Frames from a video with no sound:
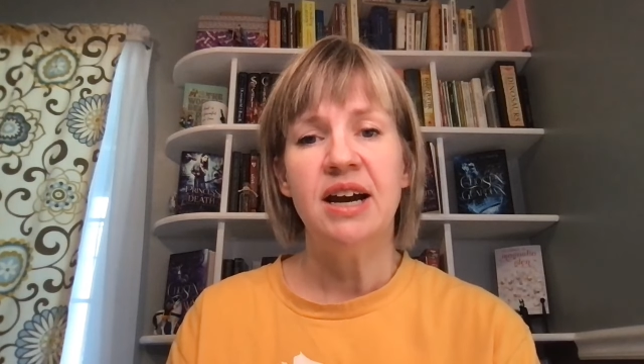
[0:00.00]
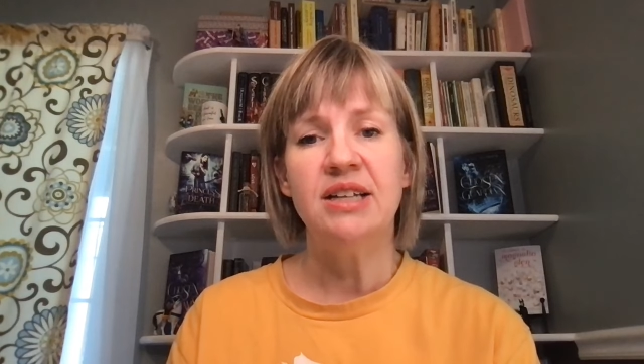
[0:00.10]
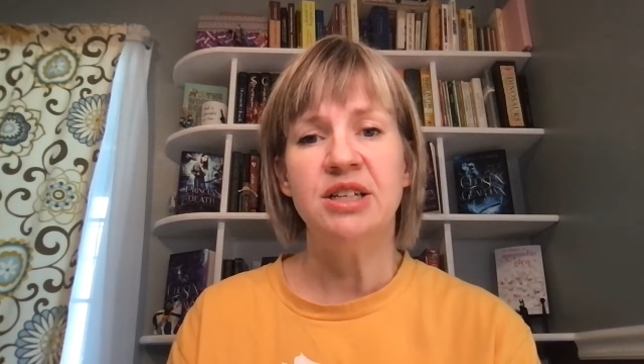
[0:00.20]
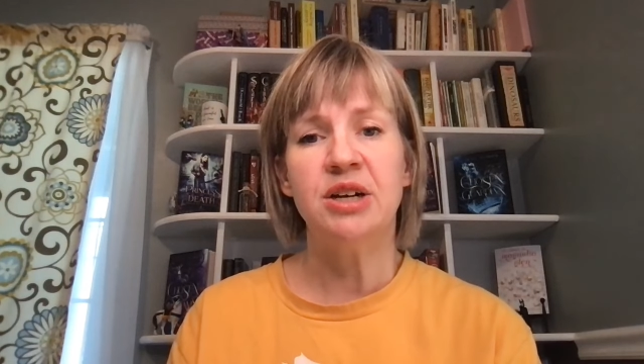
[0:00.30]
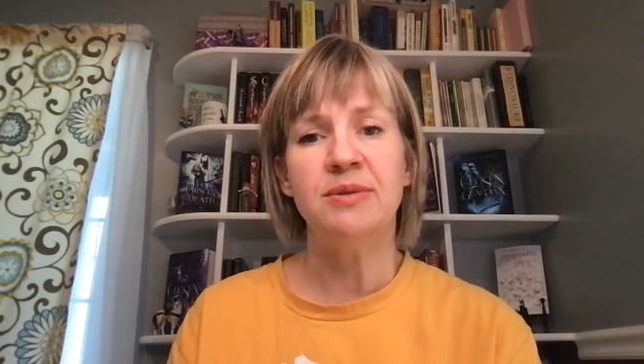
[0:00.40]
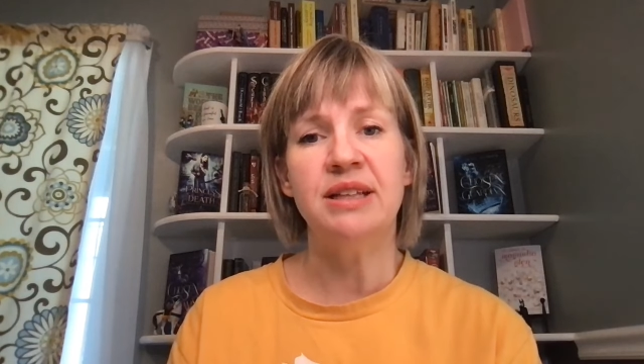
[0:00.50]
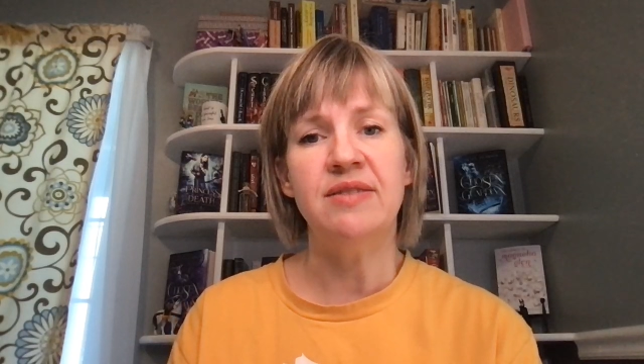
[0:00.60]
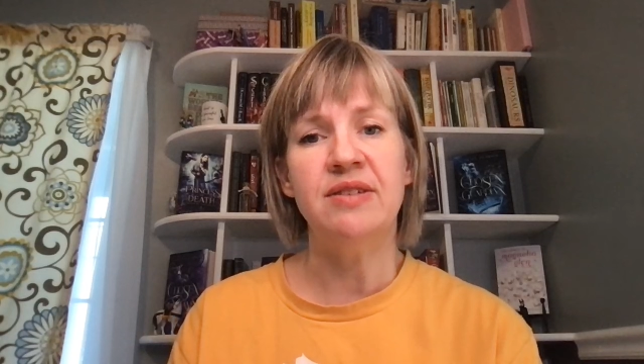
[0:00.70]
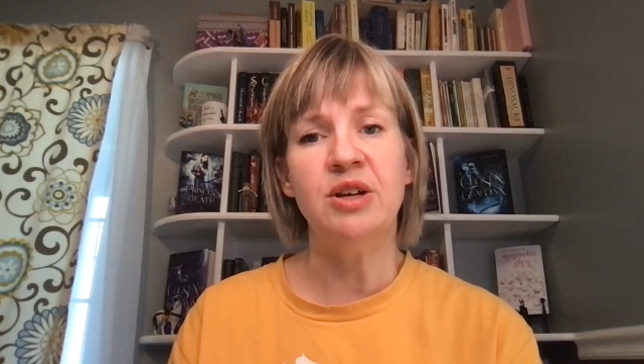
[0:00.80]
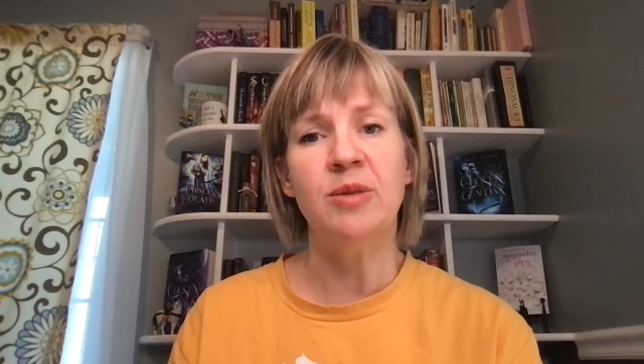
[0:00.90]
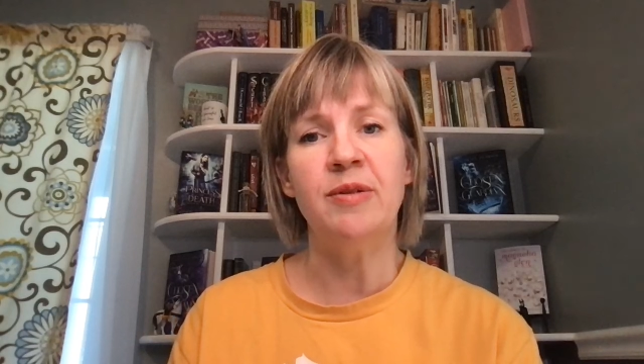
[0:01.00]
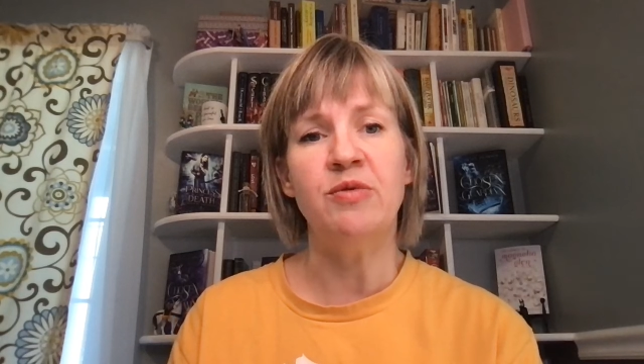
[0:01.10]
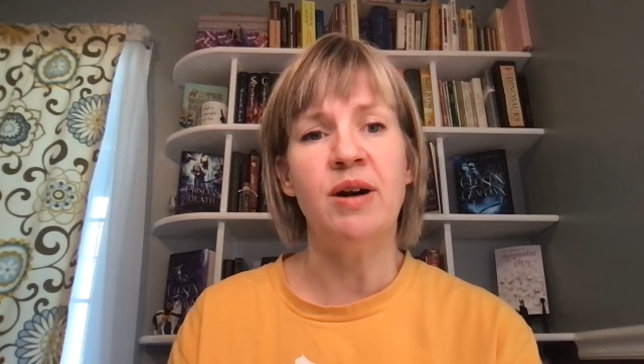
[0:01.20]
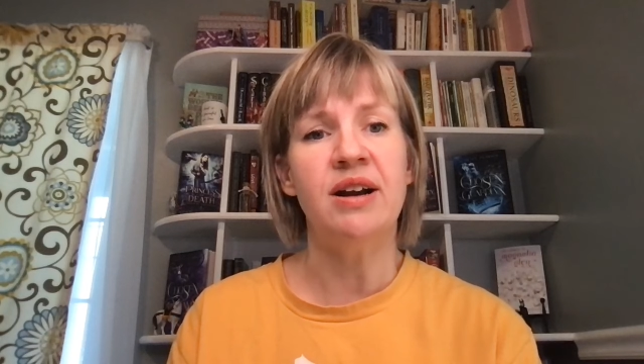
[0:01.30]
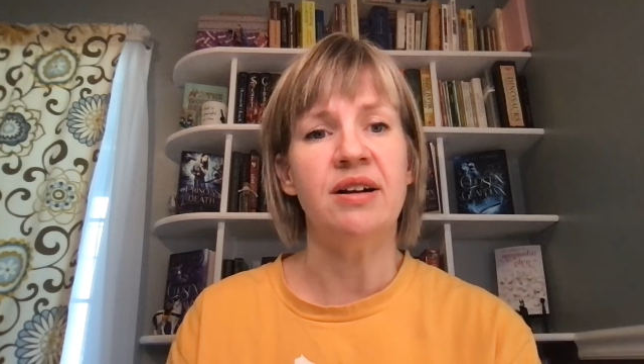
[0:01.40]
I took a relieving gulp of
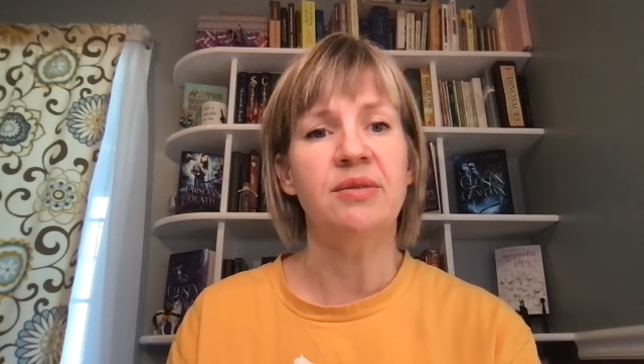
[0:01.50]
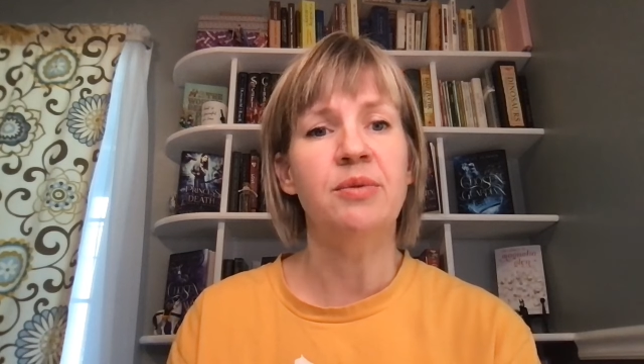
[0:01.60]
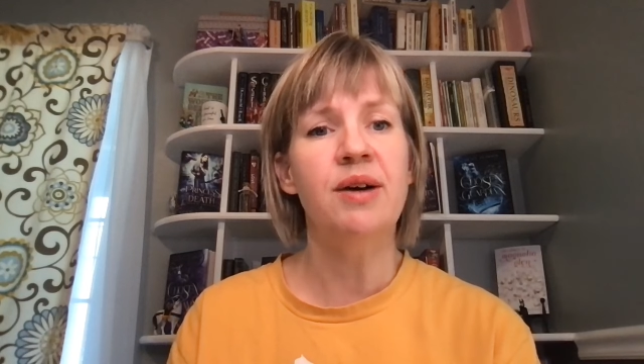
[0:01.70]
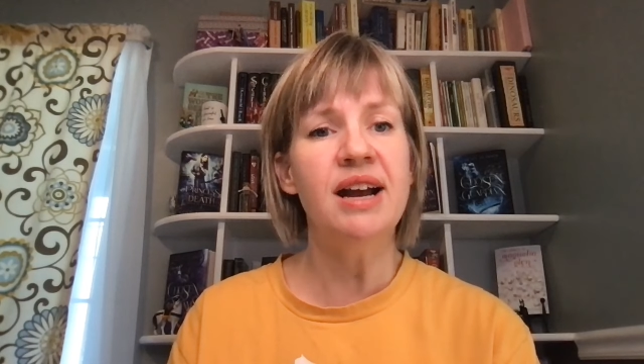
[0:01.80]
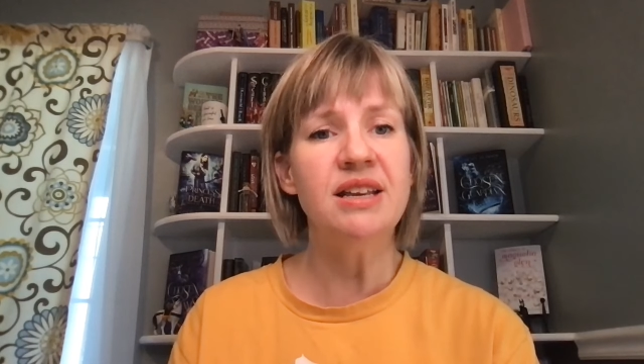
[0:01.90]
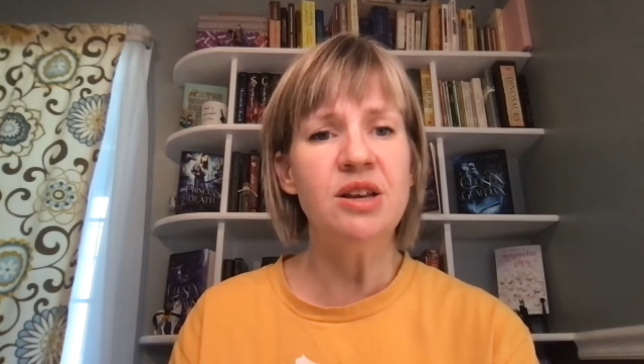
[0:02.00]
water. What?